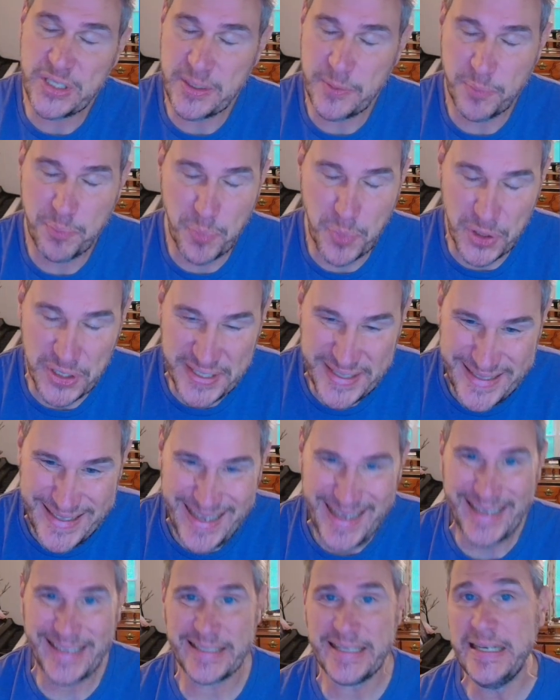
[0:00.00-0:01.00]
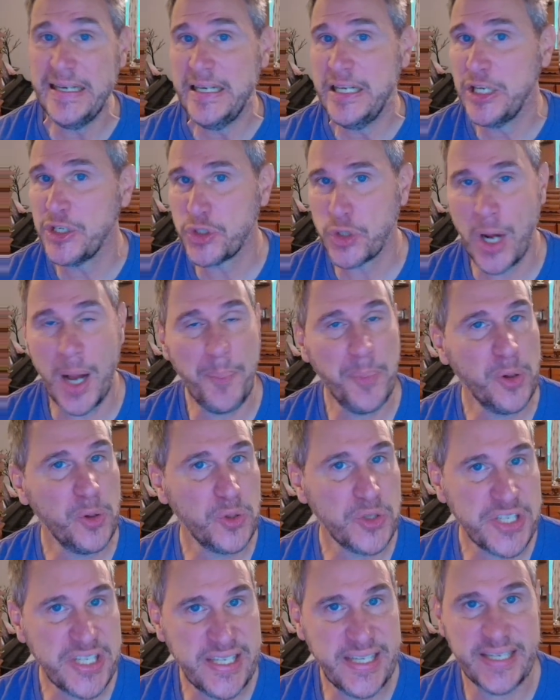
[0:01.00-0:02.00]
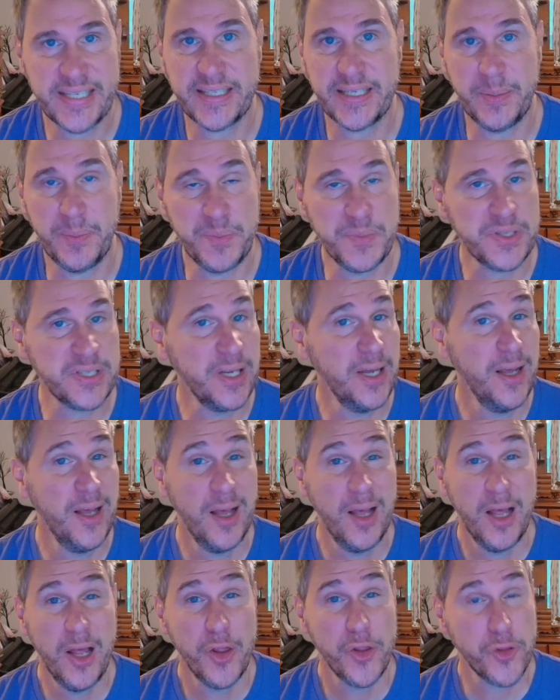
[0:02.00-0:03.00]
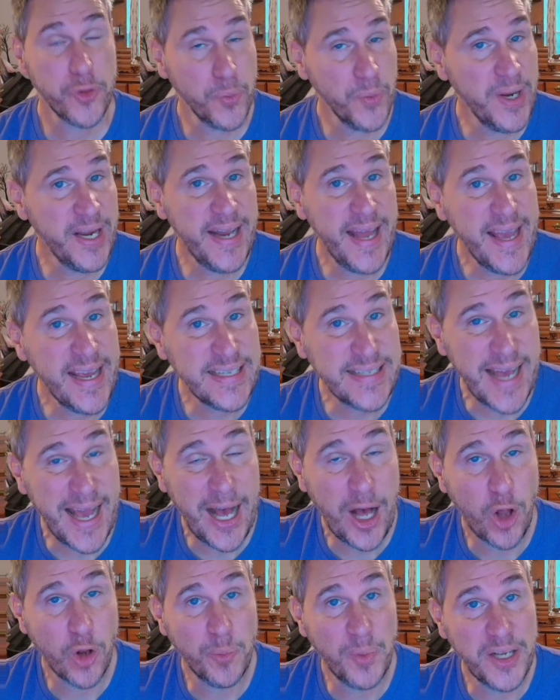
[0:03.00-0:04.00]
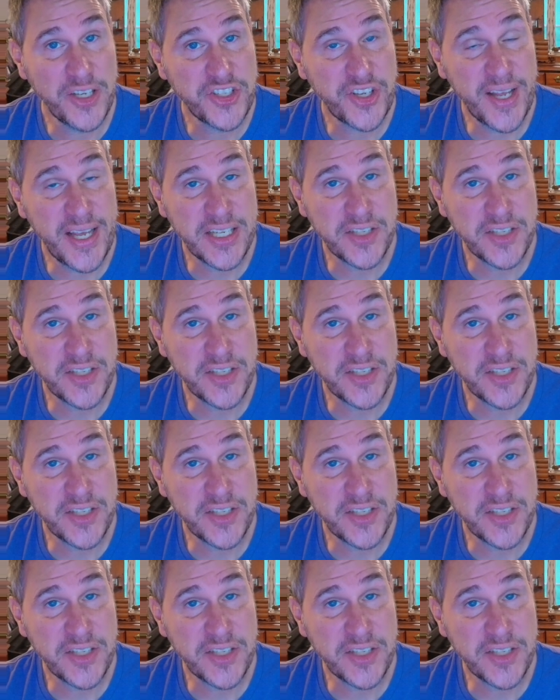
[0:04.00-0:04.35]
predict tropical systems three days out, much less